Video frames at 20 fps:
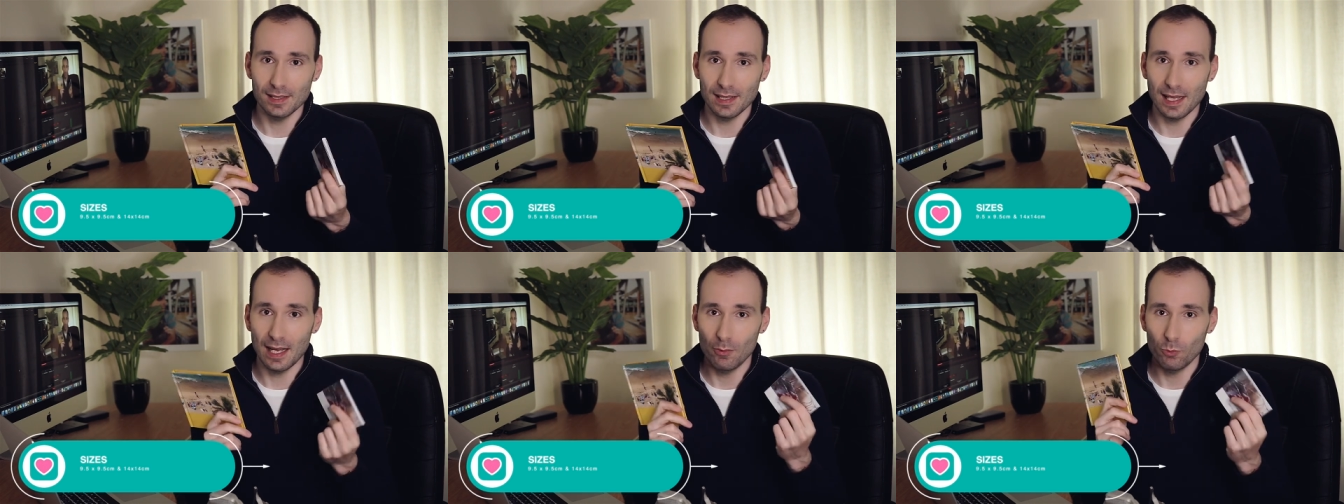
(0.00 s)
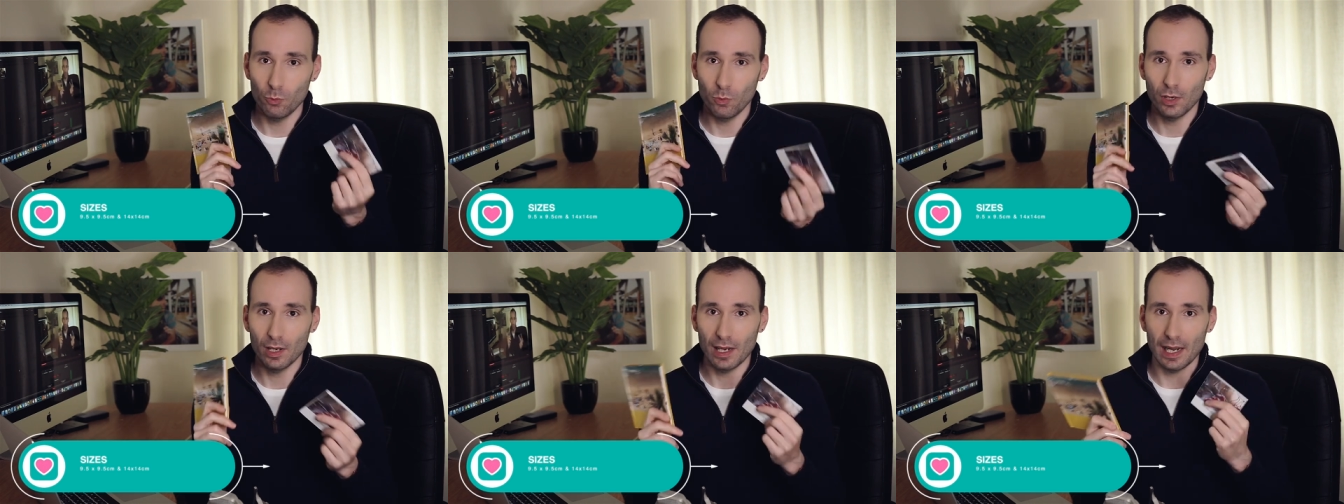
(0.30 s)
Now,
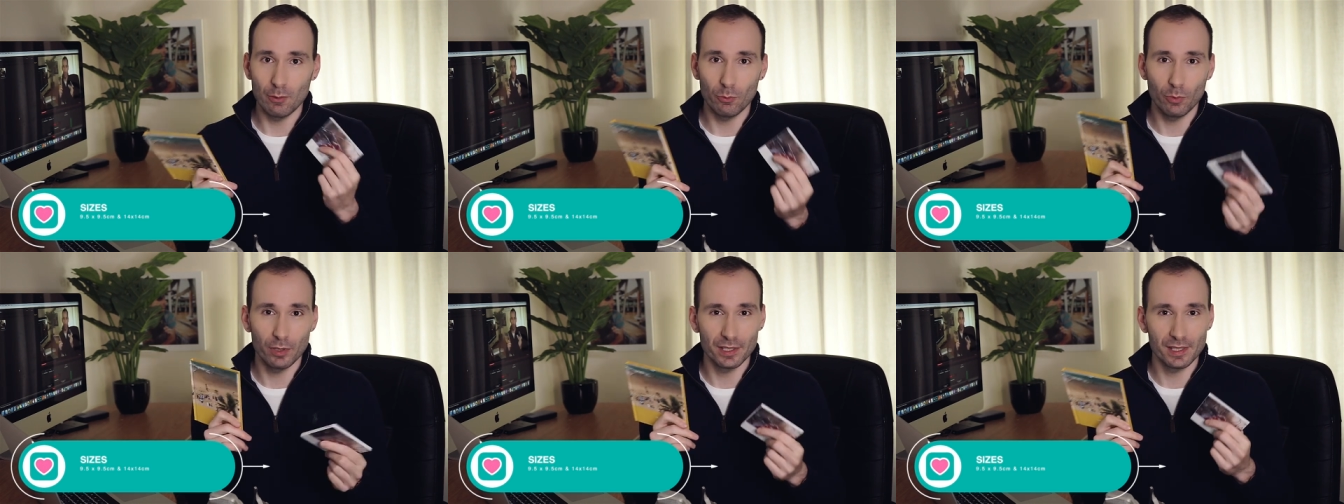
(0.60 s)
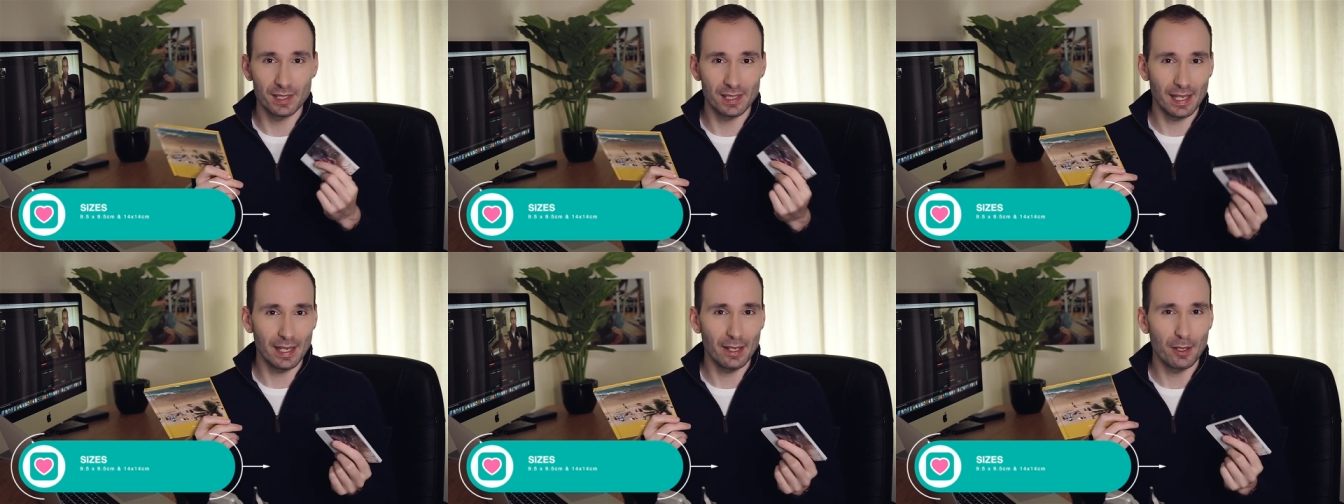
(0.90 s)
what I want to
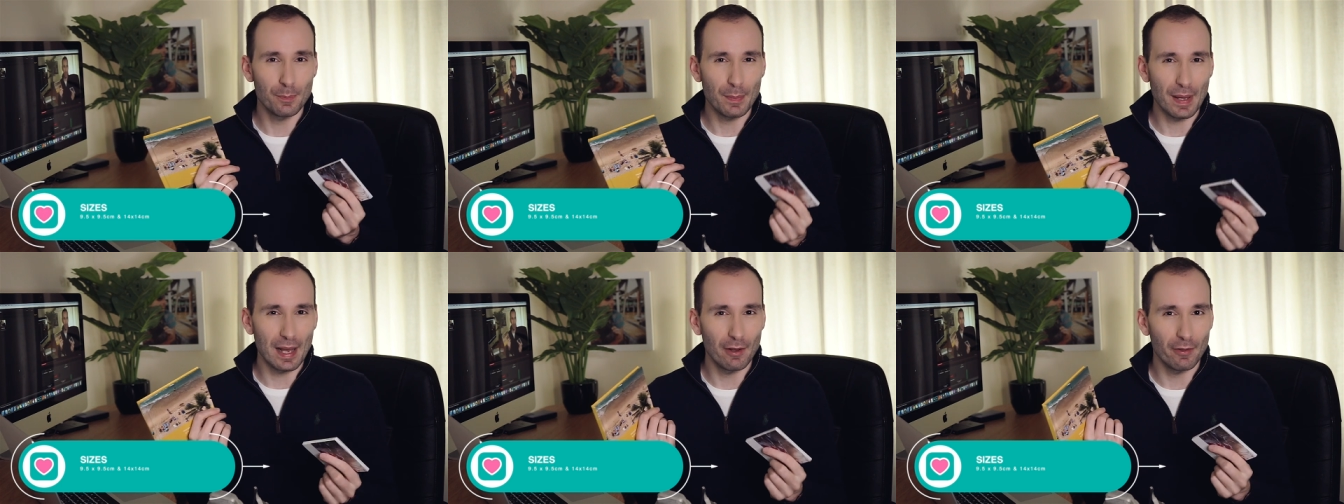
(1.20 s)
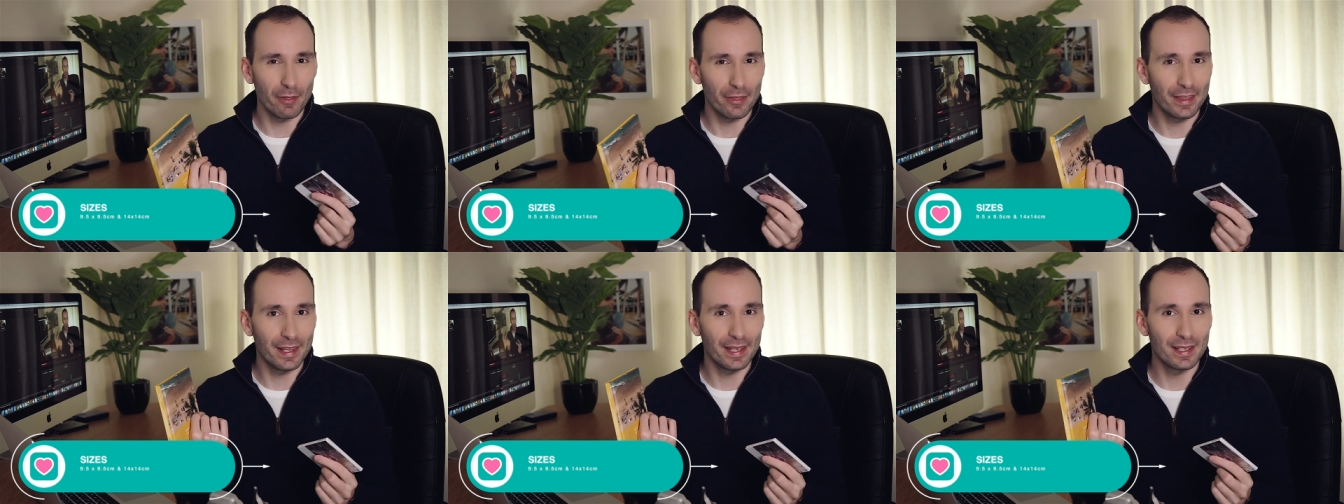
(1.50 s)
say
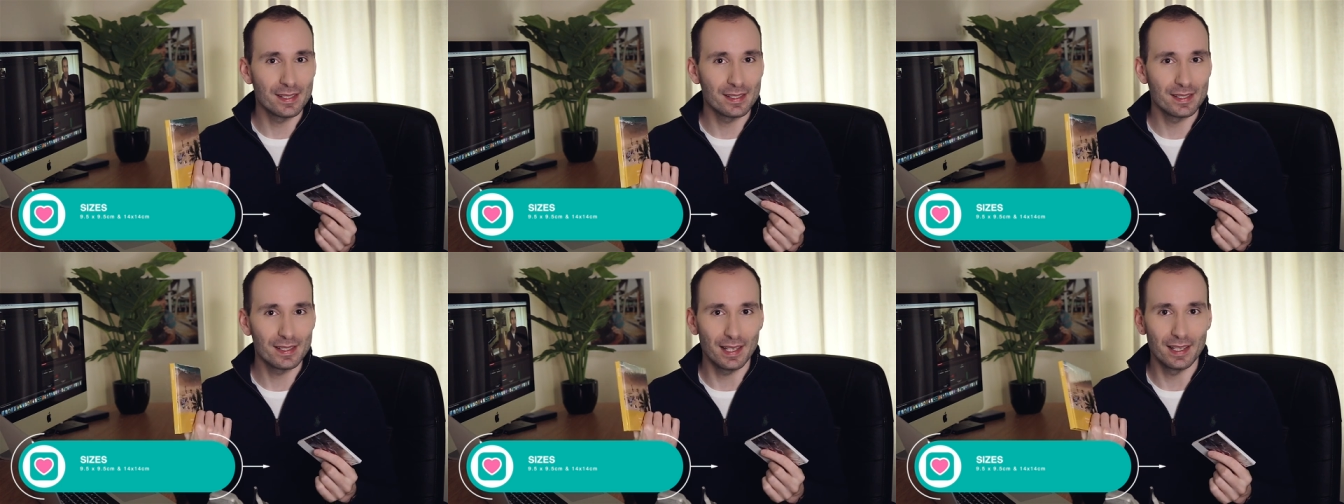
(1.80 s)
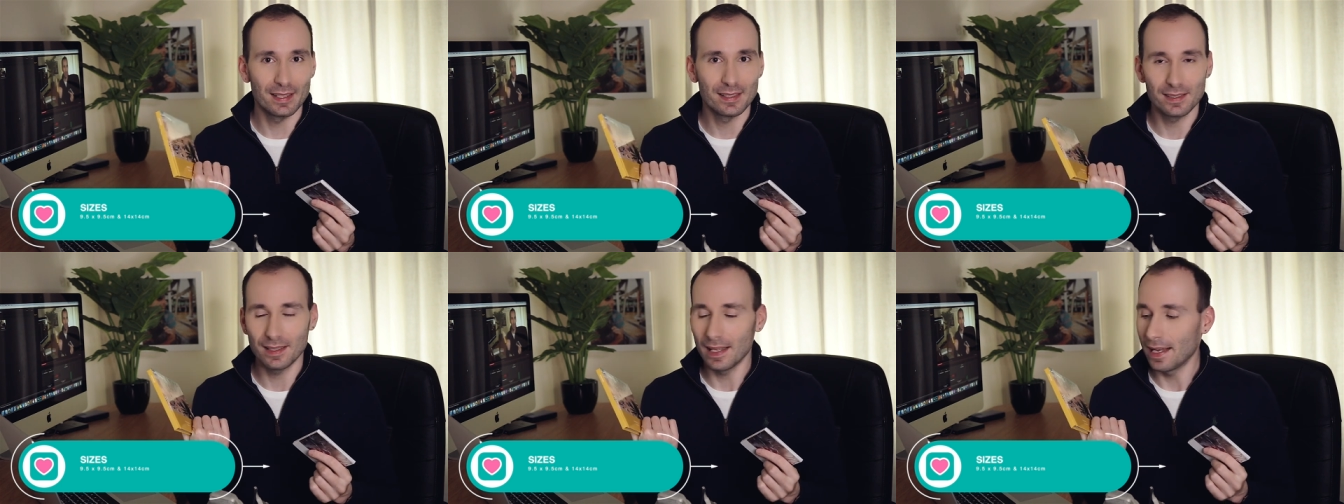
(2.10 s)
about this
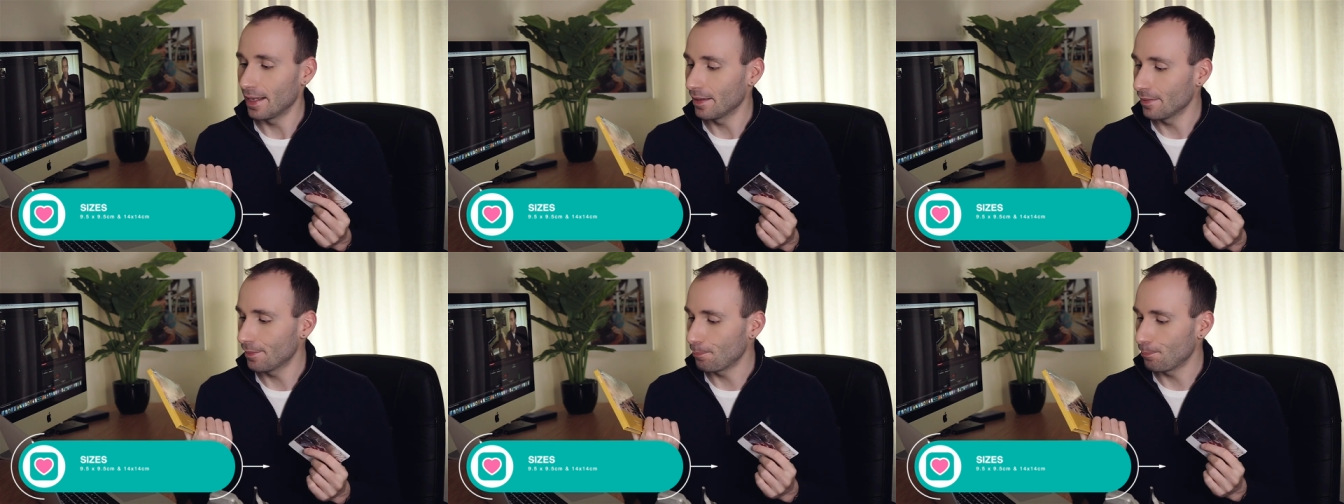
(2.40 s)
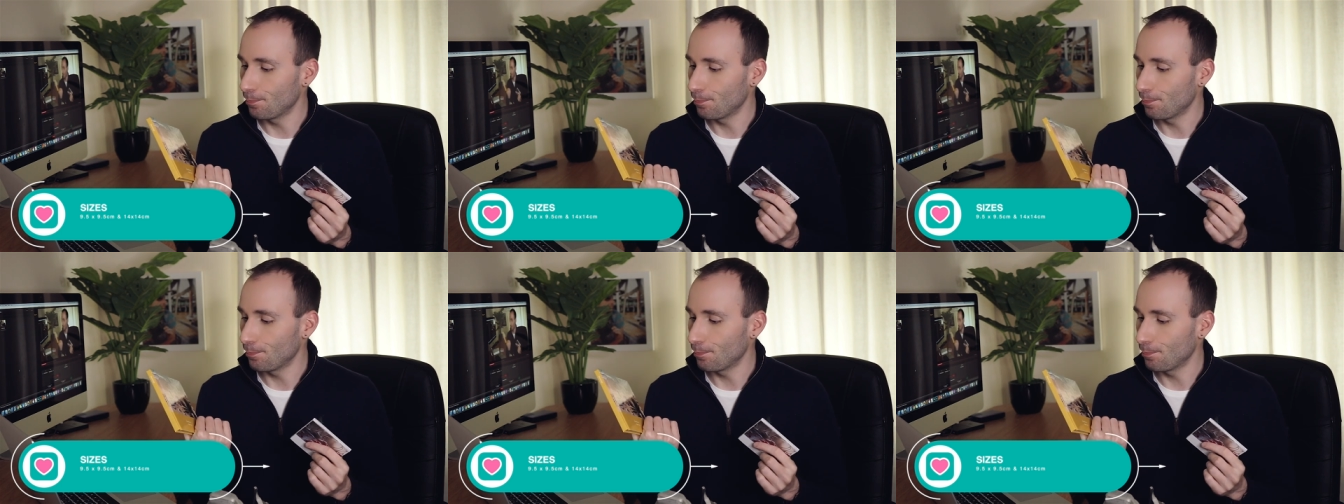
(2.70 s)
is that